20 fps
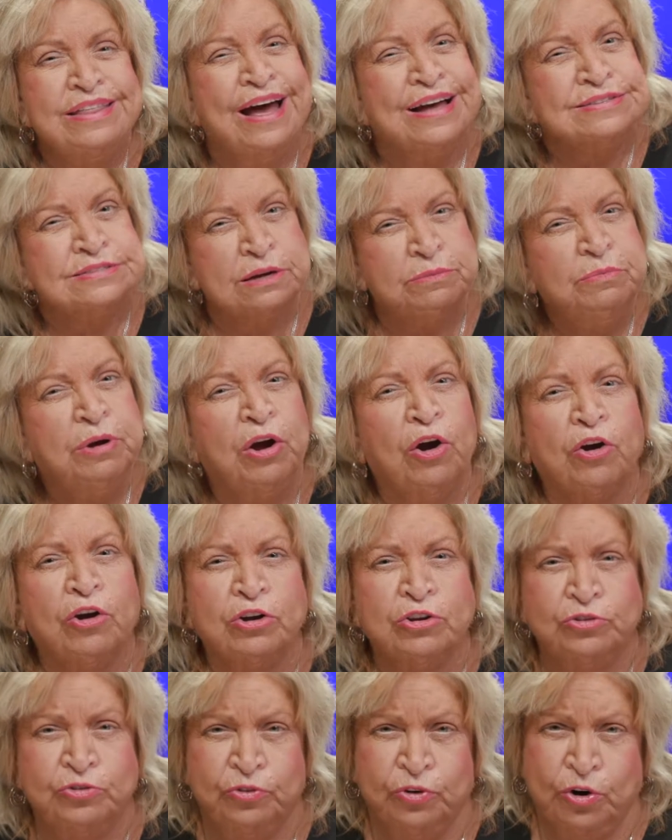that's
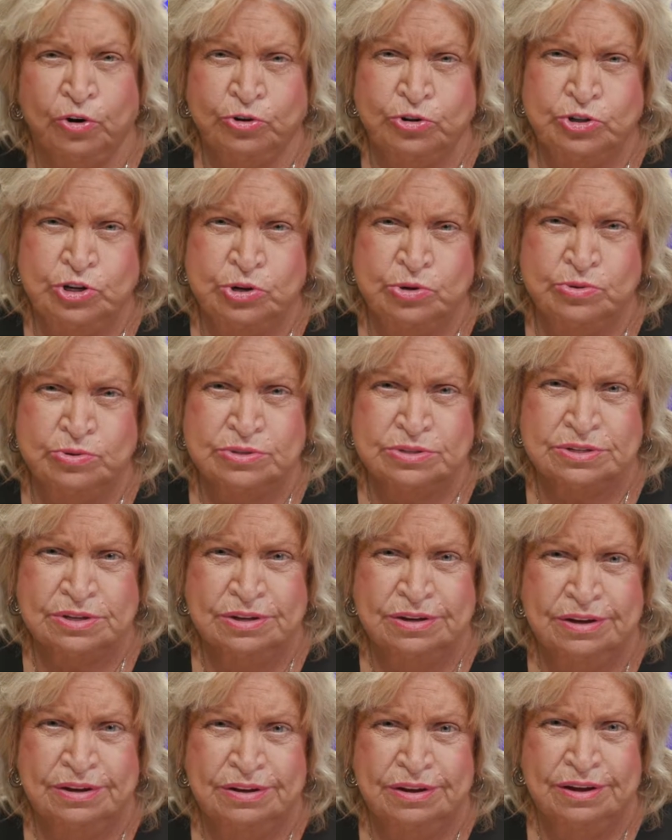America's virtues
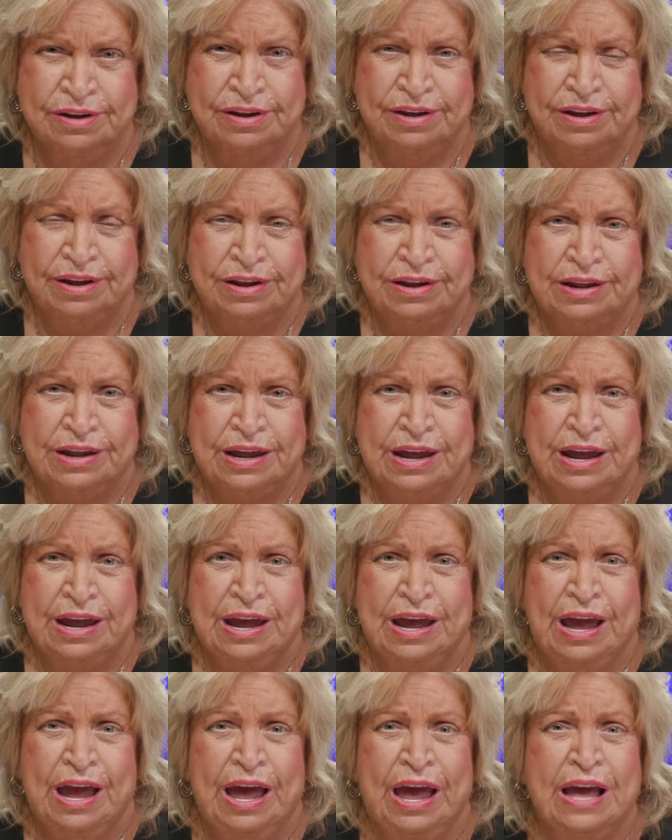
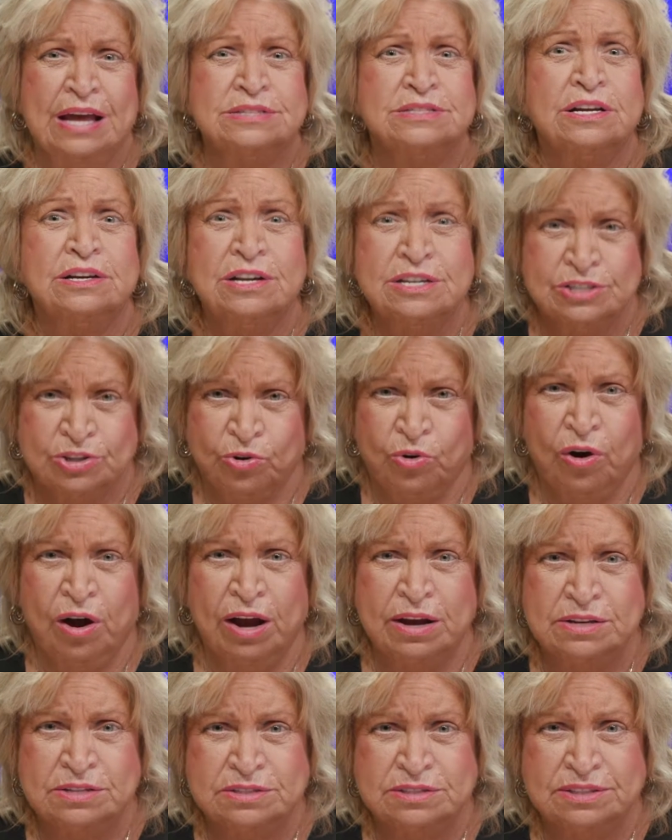is a
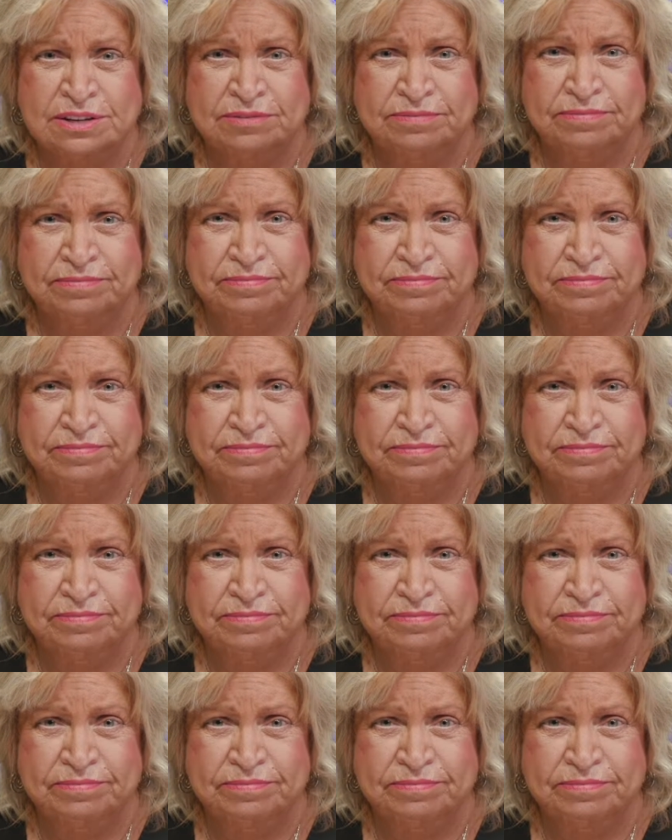disgrace.